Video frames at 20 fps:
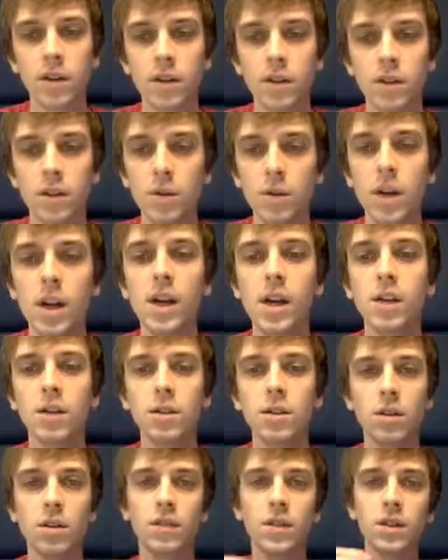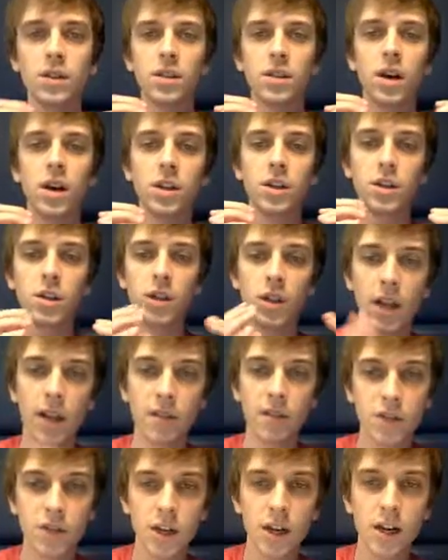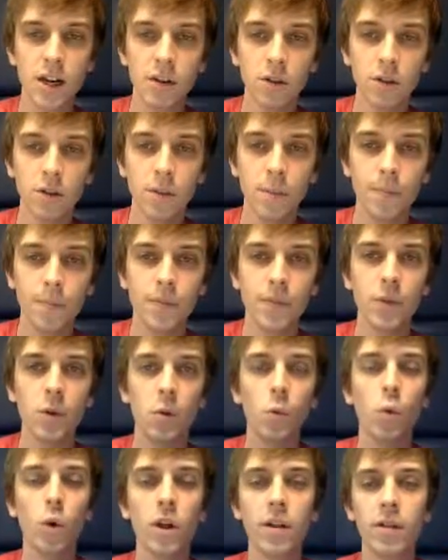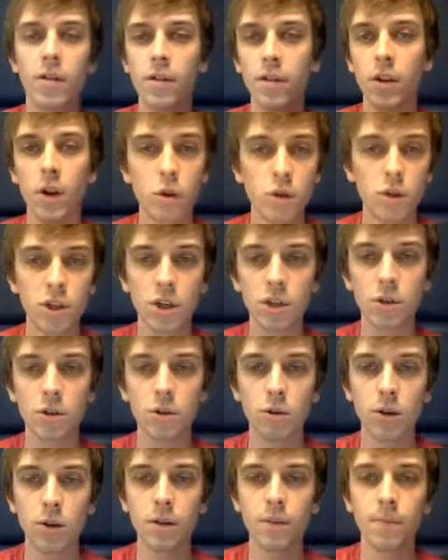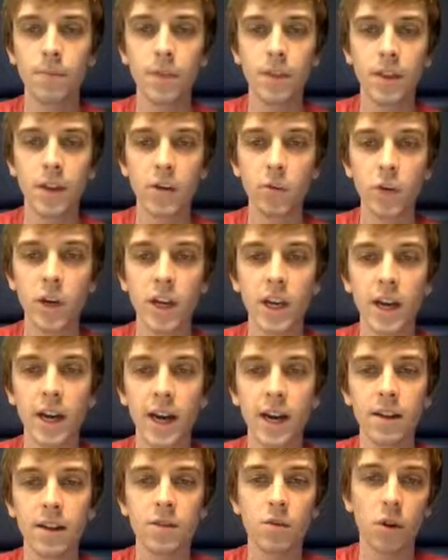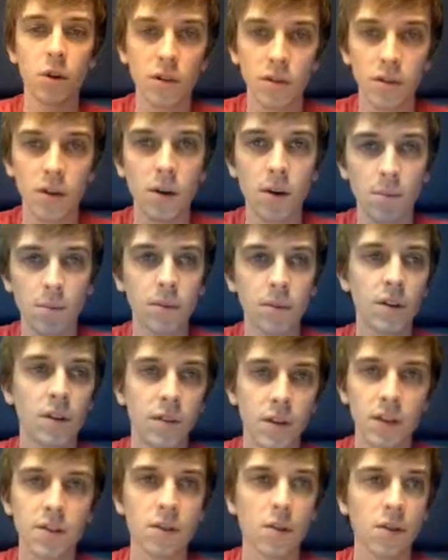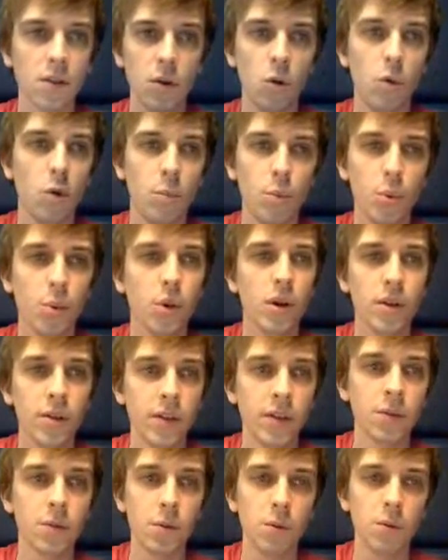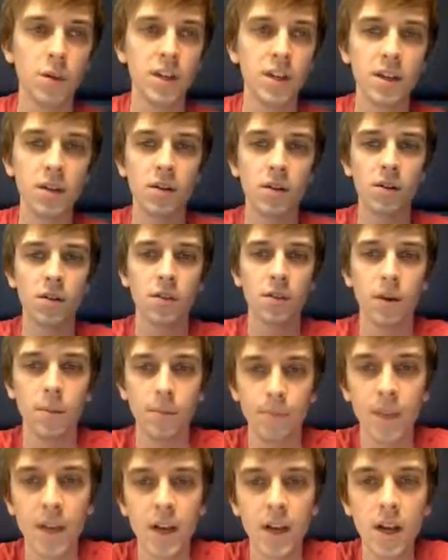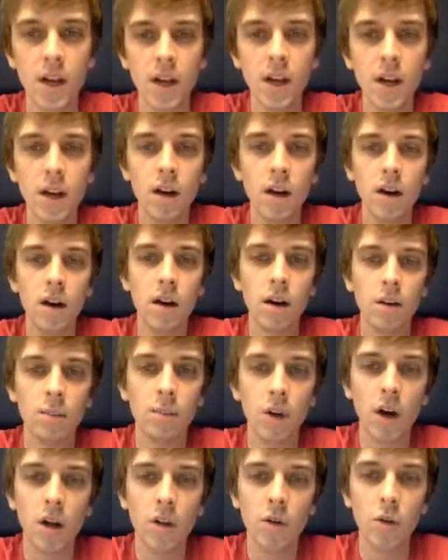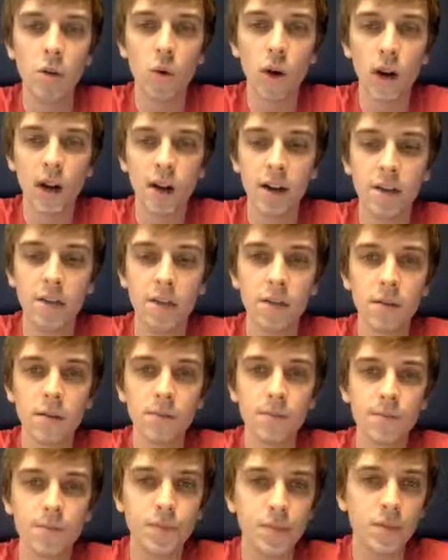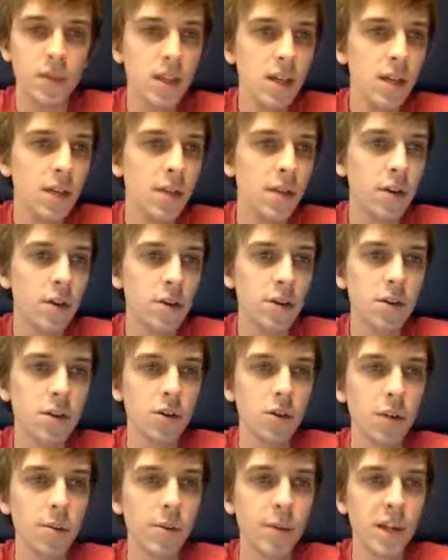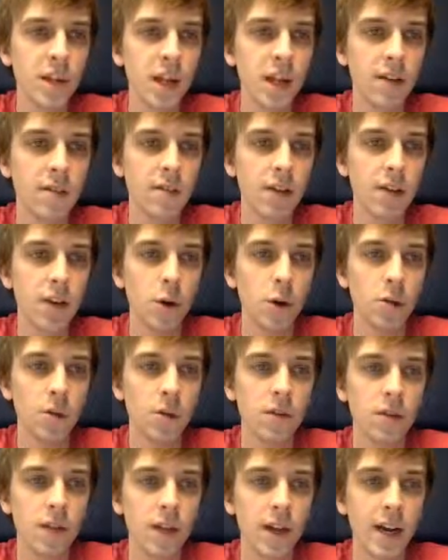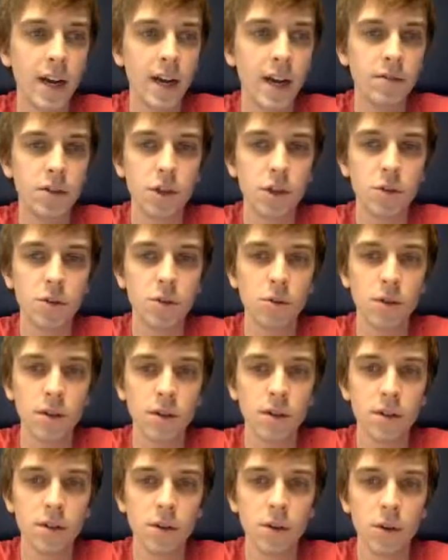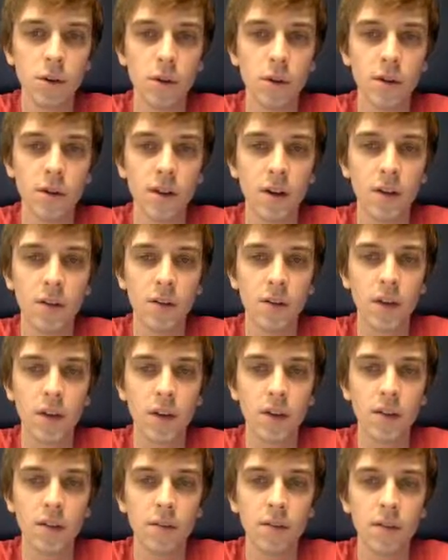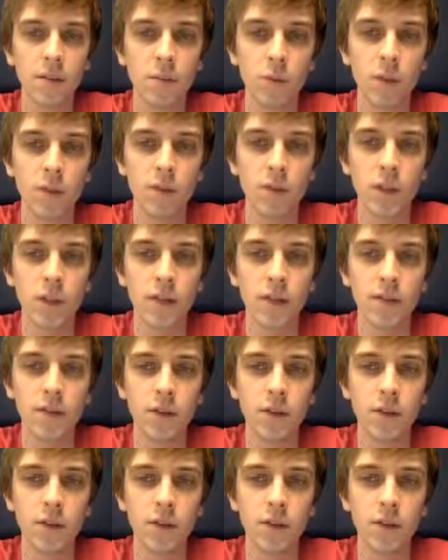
too. So if it's a left child with no children, then we can add it to our sum, because that's the whole point. That's what we need in our sum. Otherwise, there's still going to be left nodes that have children. So in this else case, we have a left